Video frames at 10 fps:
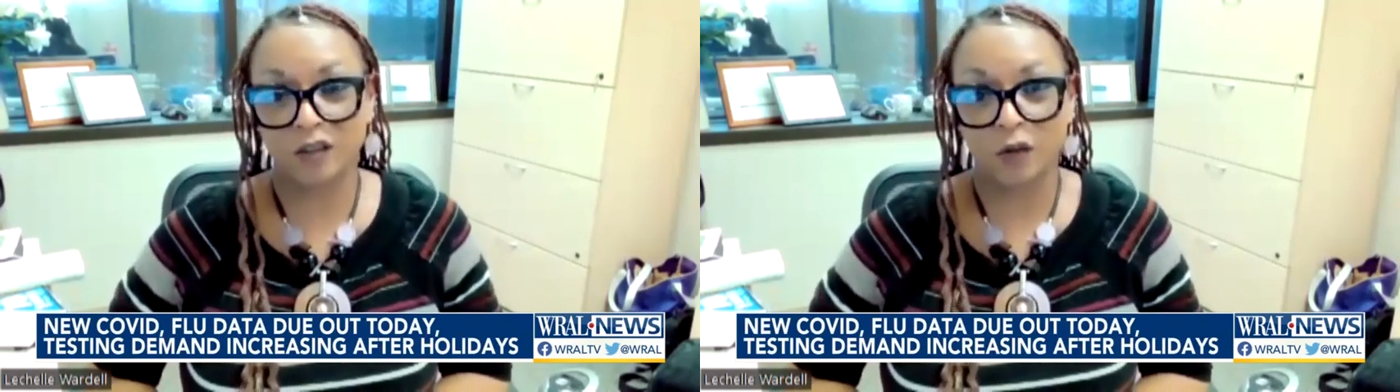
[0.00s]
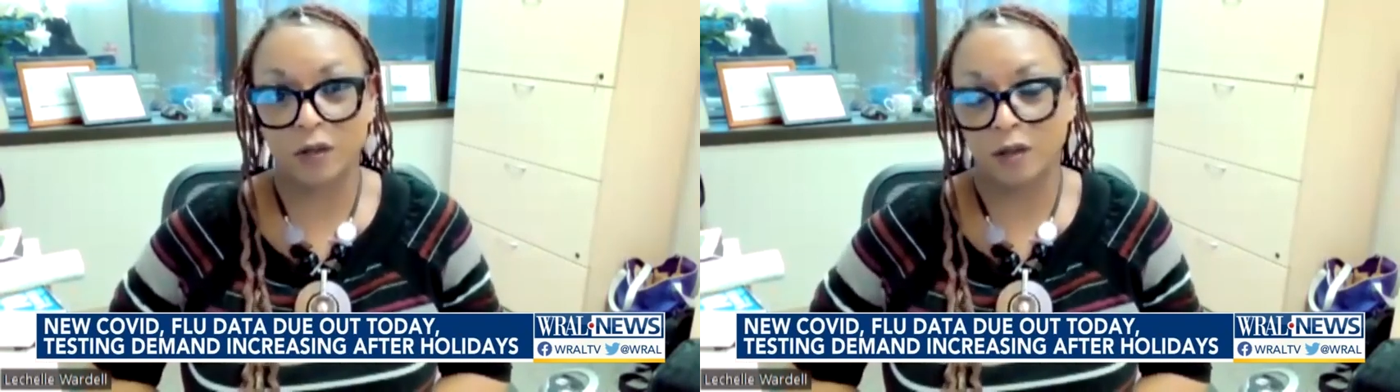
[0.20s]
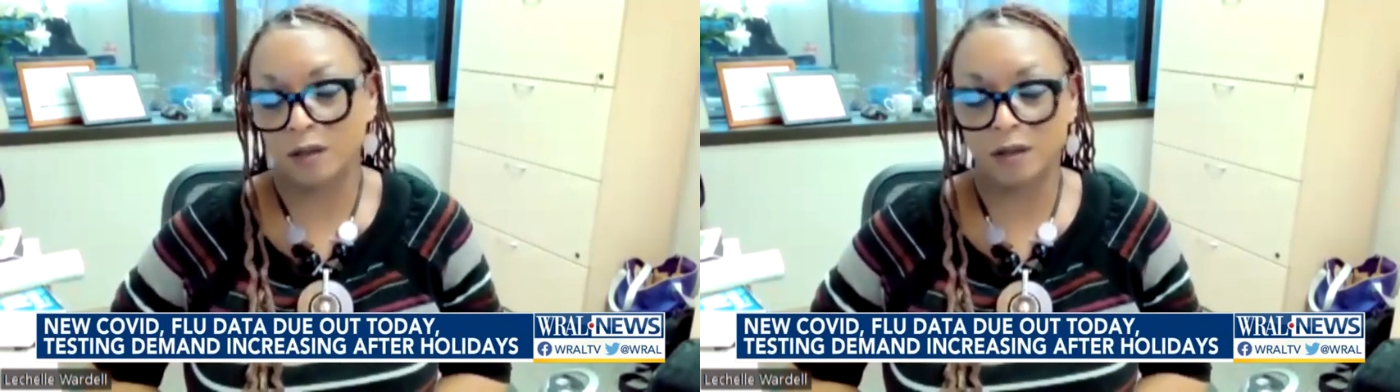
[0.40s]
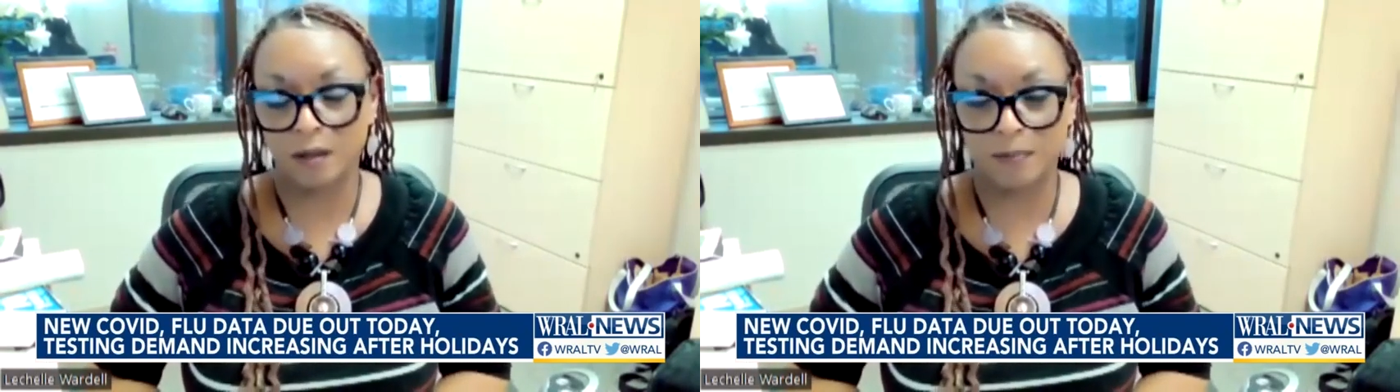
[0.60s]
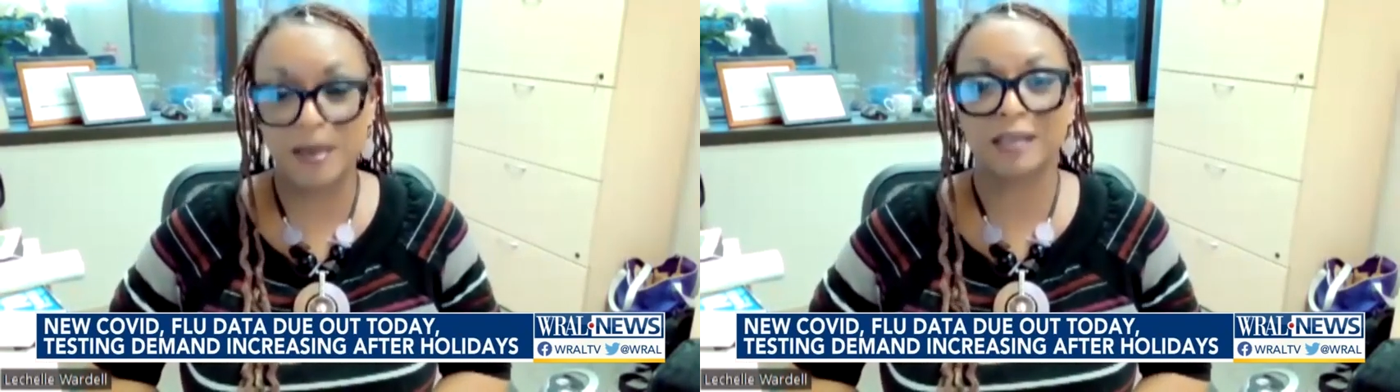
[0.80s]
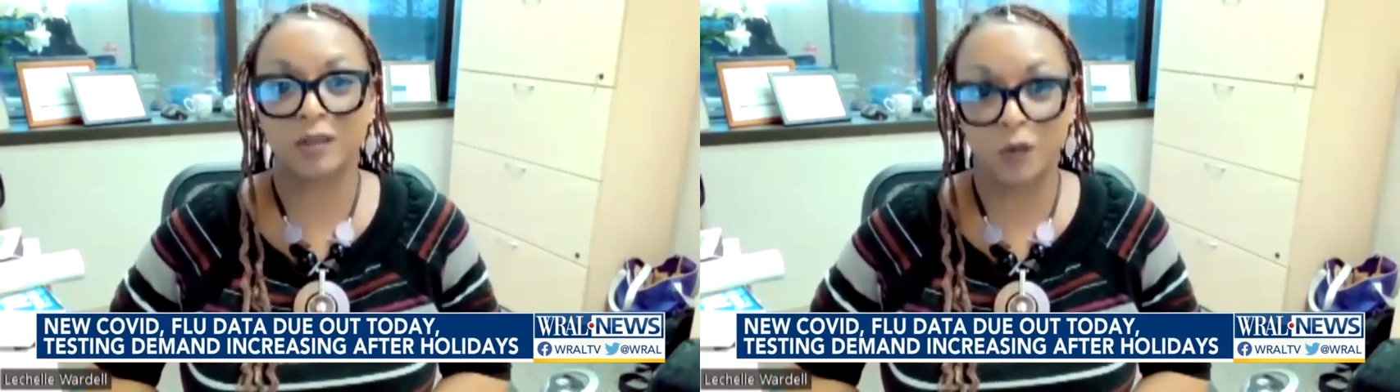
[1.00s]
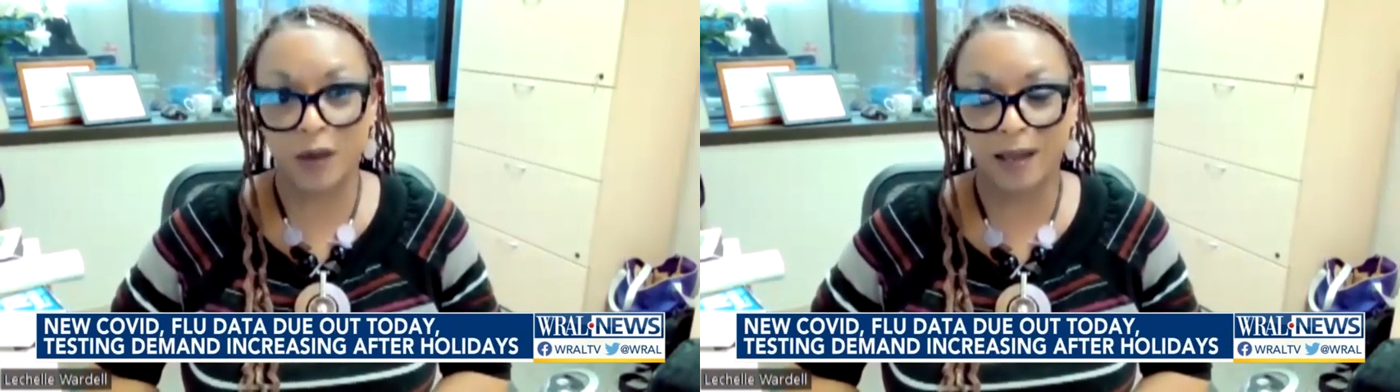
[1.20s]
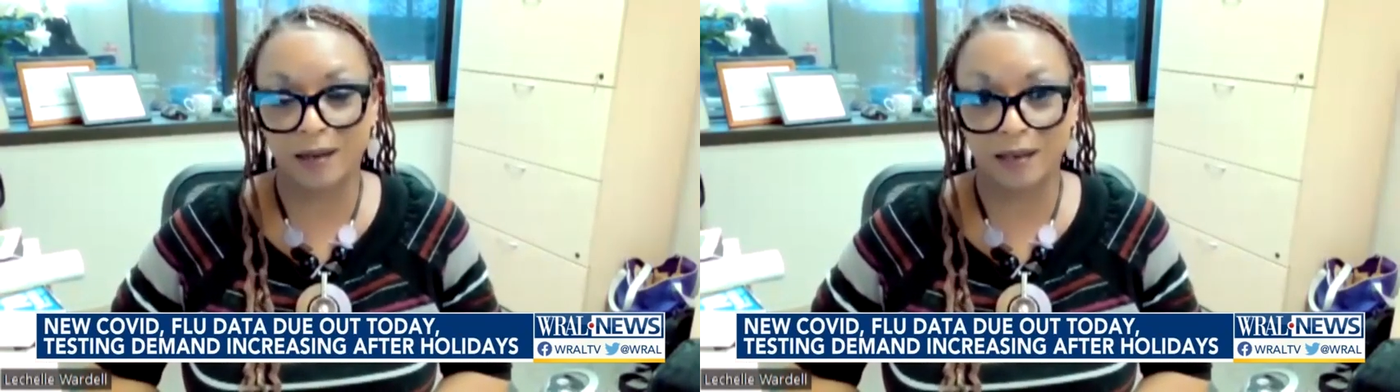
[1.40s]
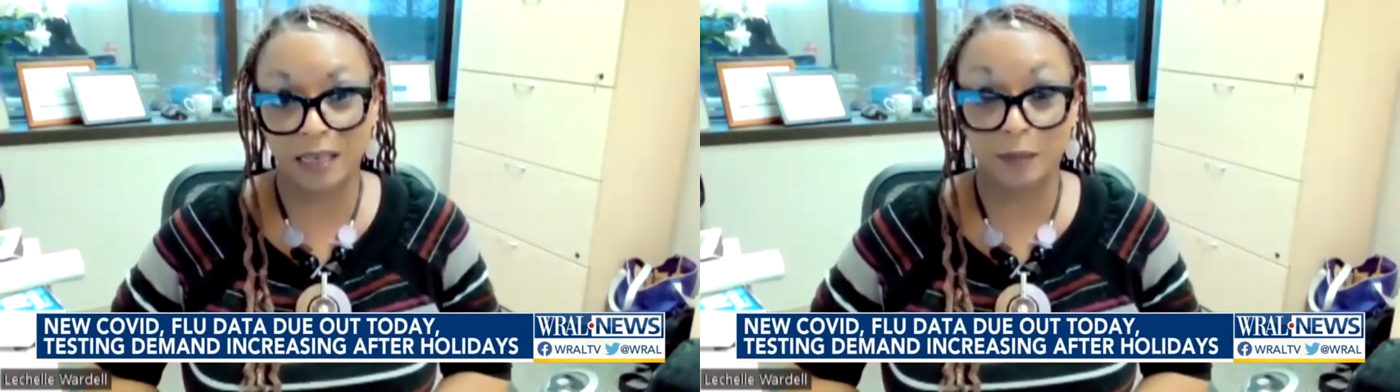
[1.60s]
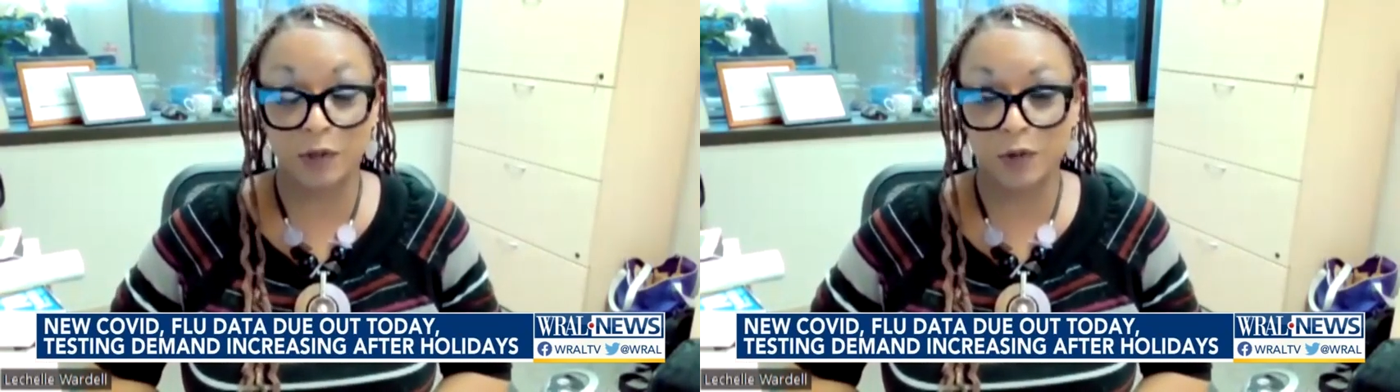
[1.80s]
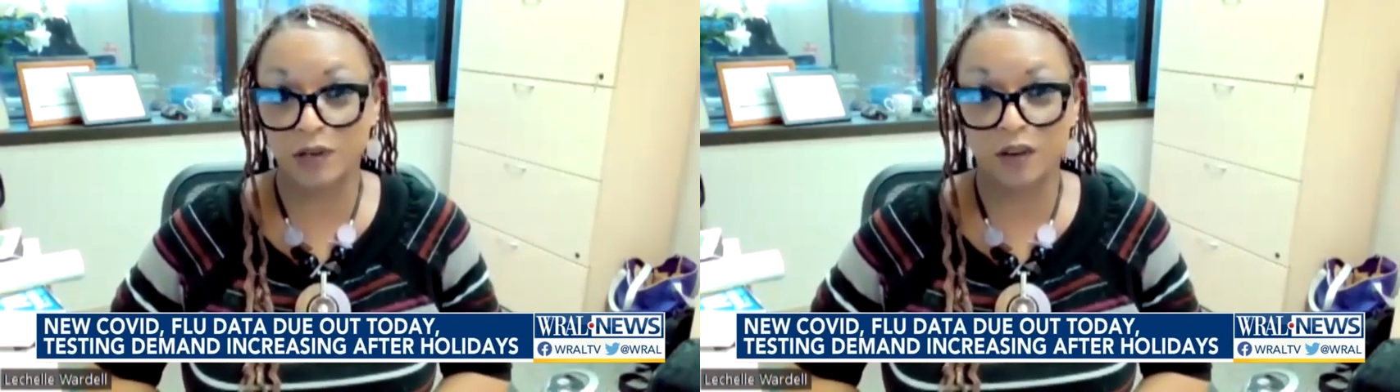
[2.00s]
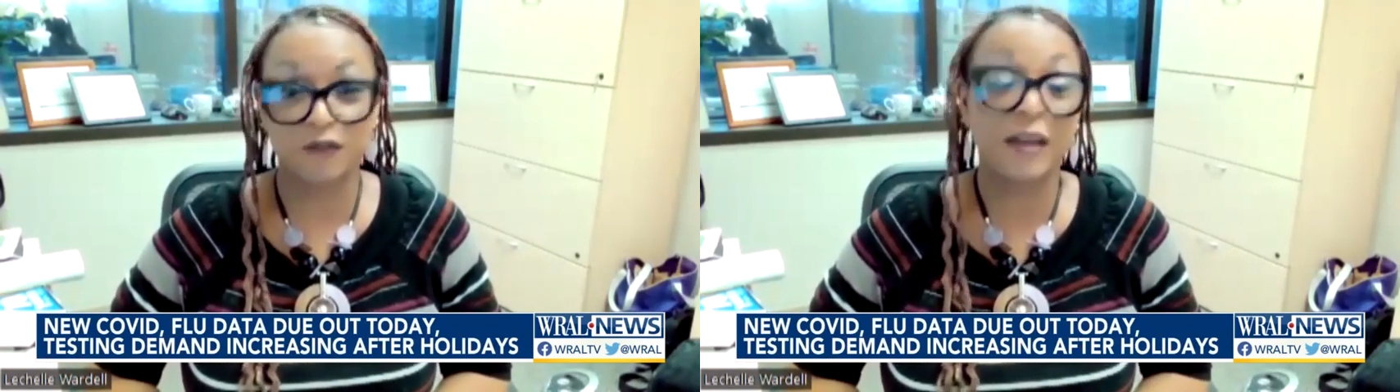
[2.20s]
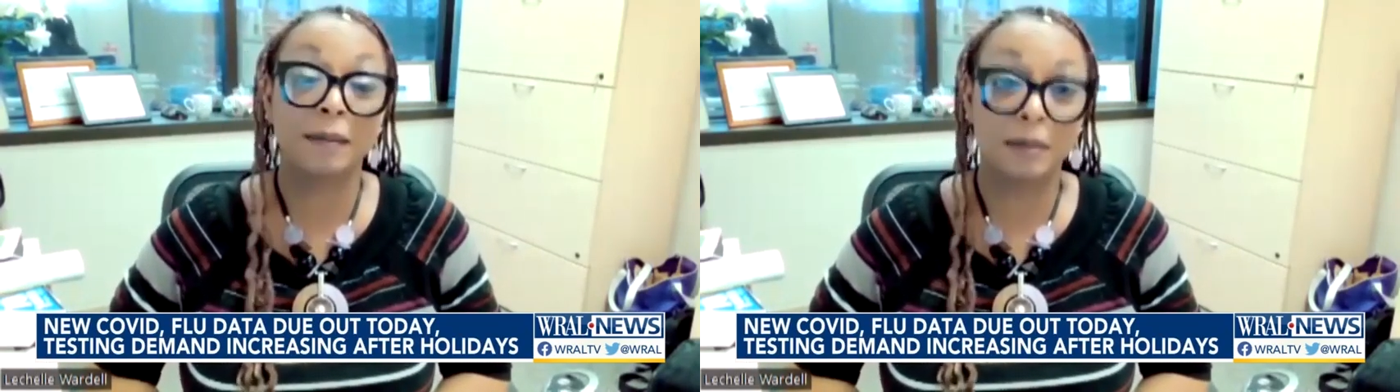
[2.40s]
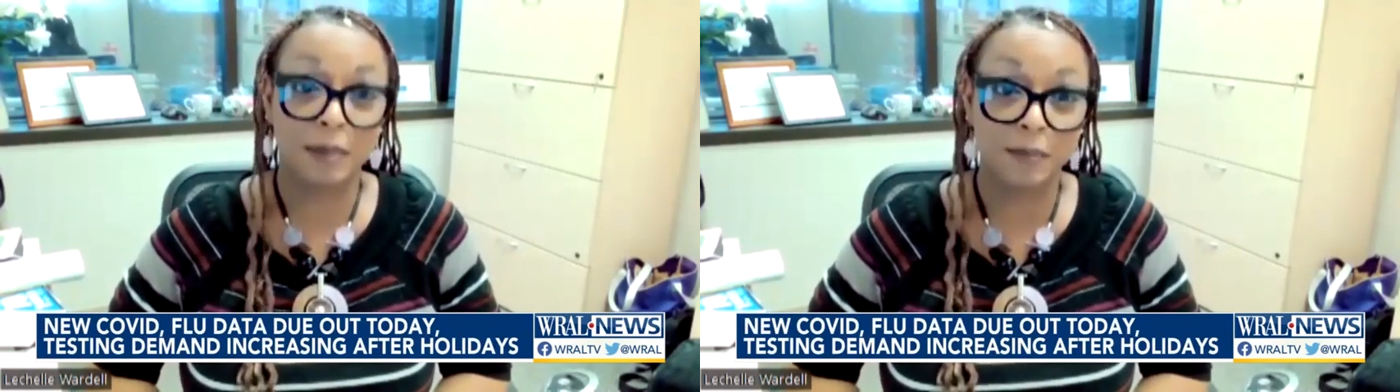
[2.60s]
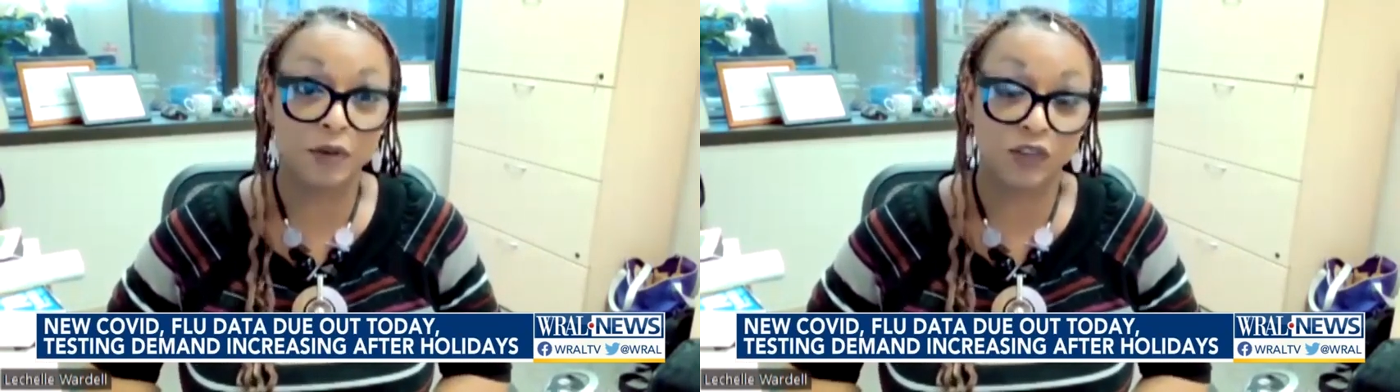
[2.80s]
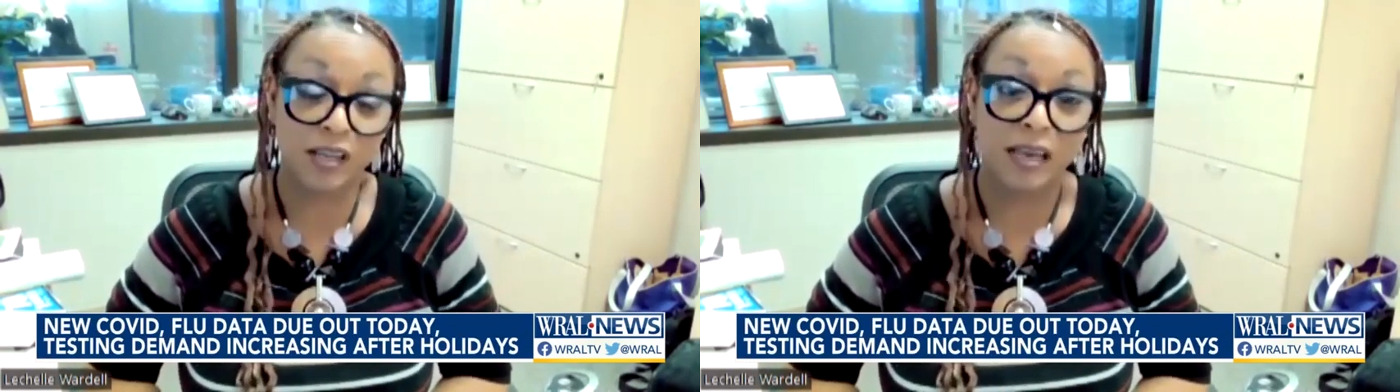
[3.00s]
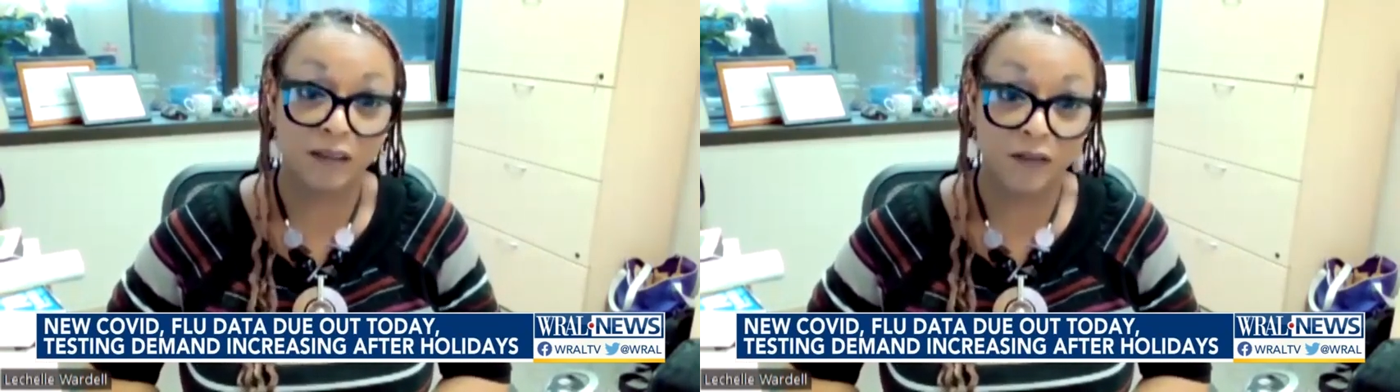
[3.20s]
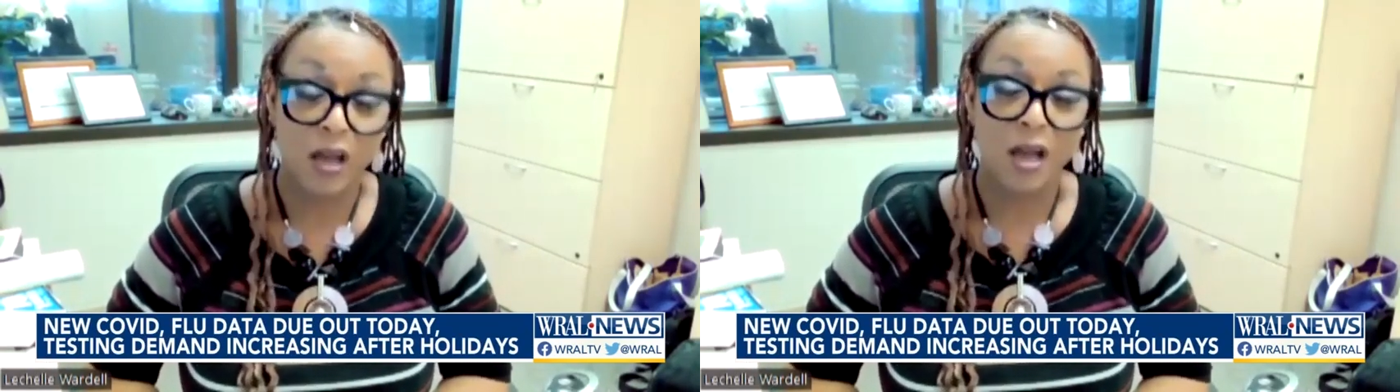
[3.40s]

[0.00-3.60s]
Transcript: So the, the best way to keep you and your family members safe